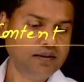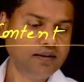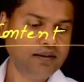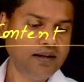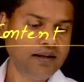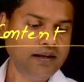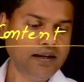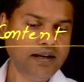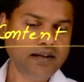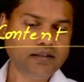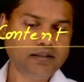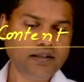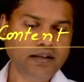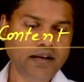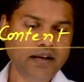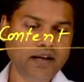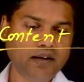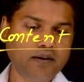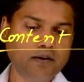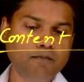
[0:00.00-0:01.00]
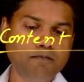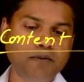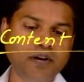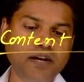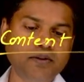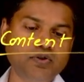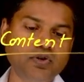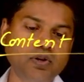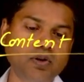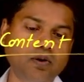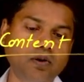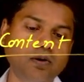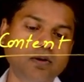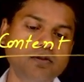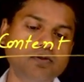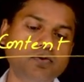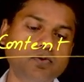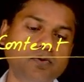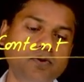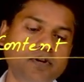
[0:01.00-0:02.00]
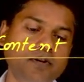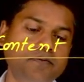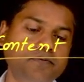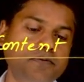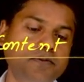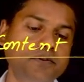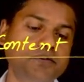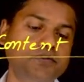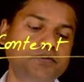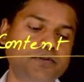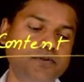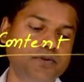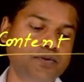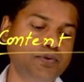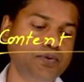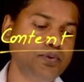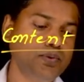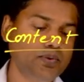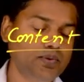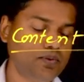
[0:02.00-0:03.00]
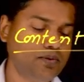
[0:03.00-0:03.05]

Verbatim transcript: And let's say compassion also refers to